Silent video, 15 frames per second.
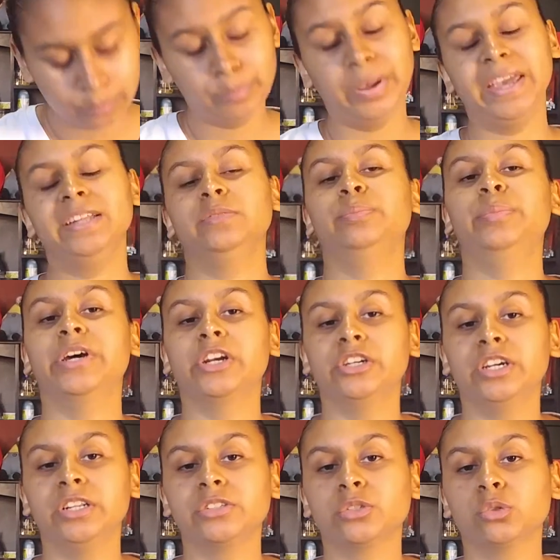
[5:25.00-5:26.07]
Baked
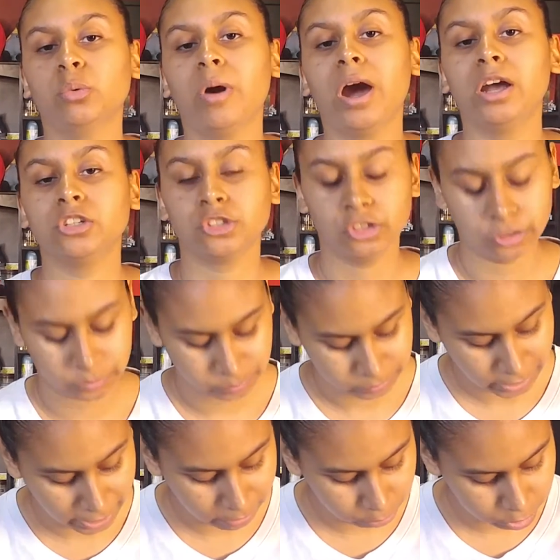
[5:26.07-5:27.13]
butternut squash.
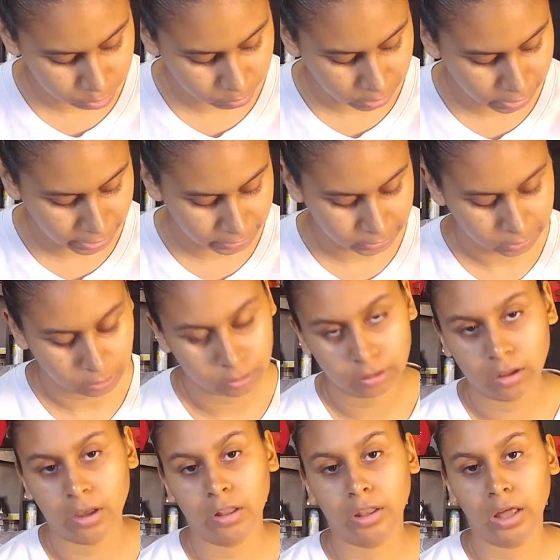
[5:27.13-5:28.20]
That was one I did
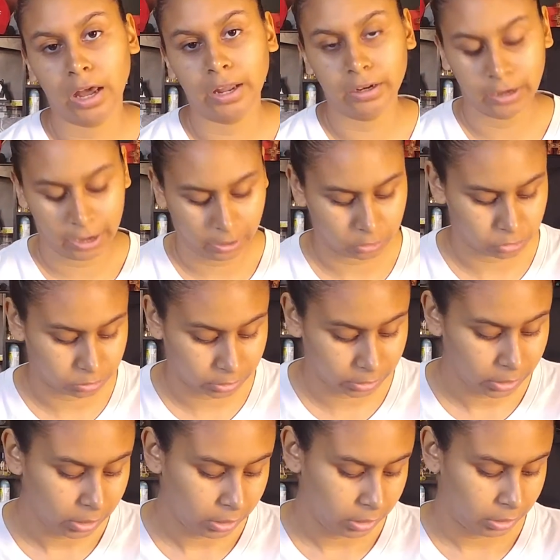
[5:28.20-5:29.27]
a lot, actually,
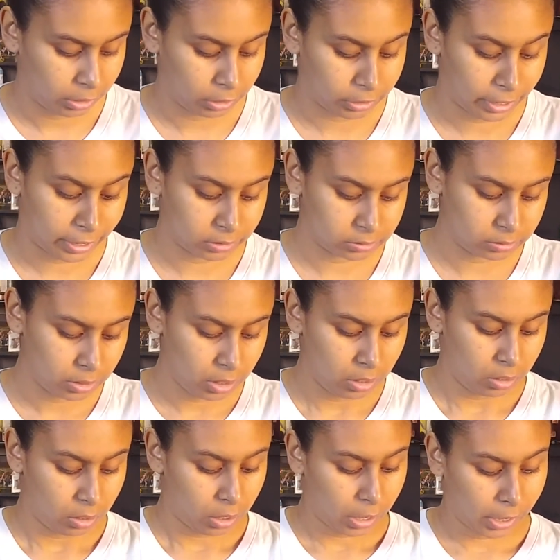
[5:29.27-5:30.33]
in class.
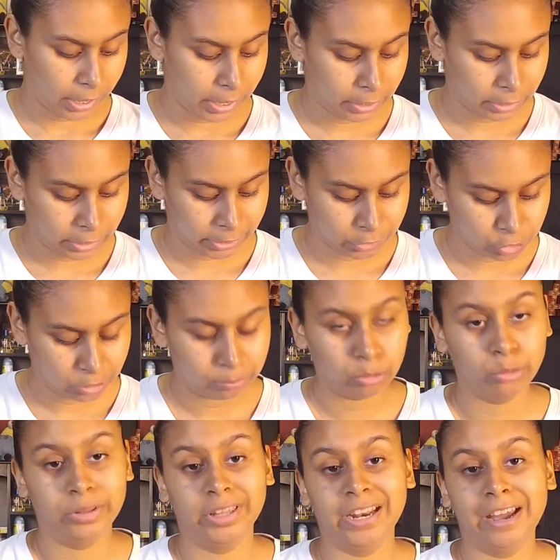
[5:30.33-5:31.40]
I had trouble
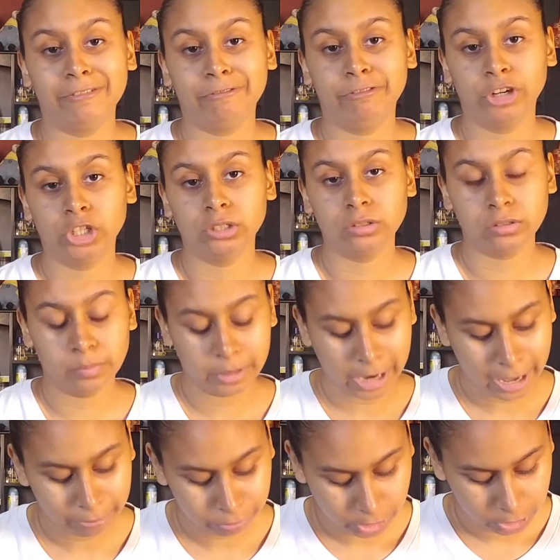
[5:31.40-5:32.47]
with it at first, but
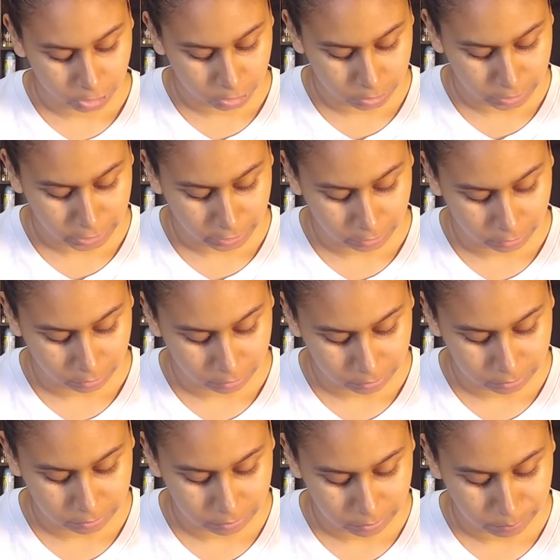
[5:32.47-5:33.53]
after I learned how to
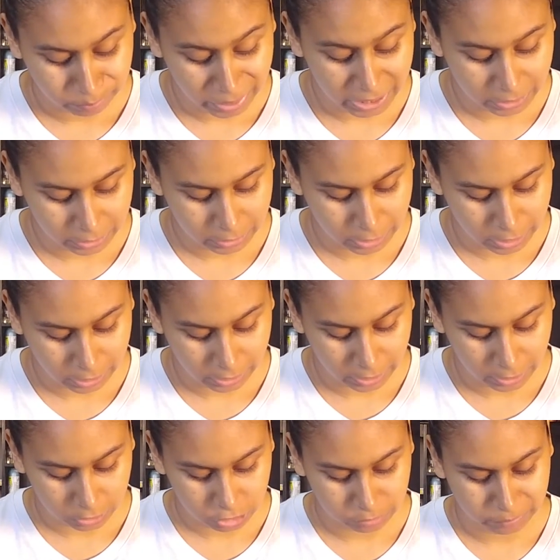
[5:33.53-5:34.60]
make it, I
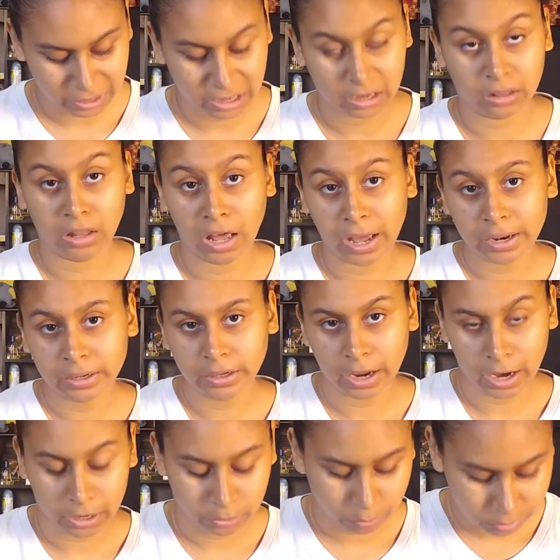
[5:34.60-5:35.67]
actually made it a lot,
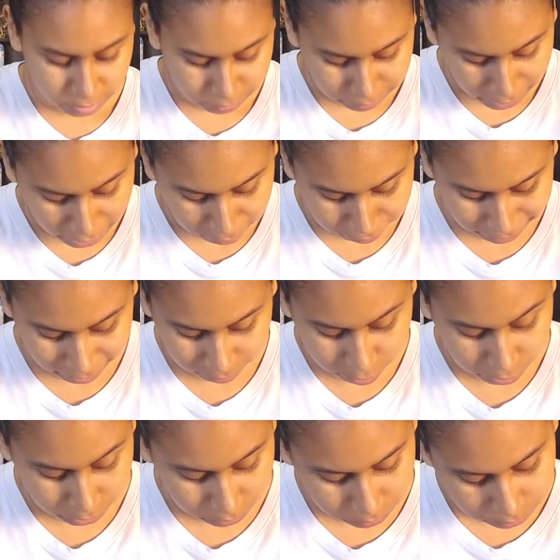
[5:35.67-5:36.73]
and it was a fan
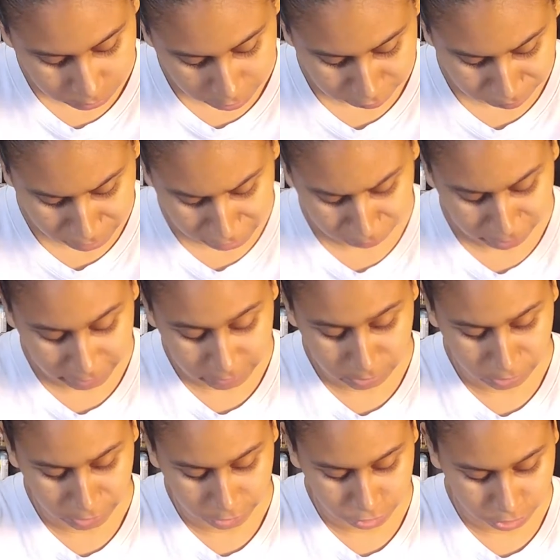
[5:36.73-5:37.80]
favorite of mine when I did
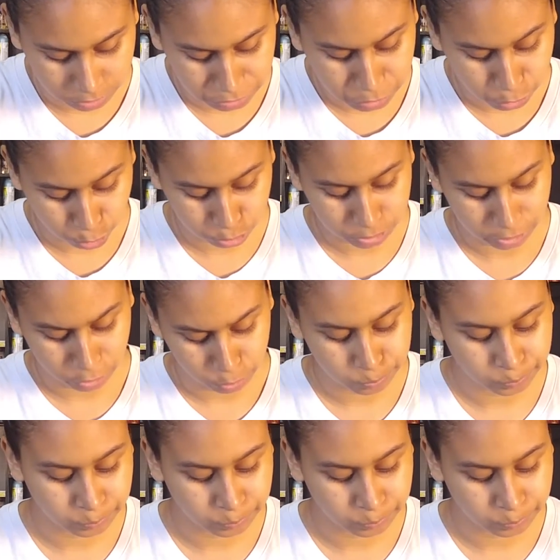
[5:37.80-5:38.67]
lunch at school, so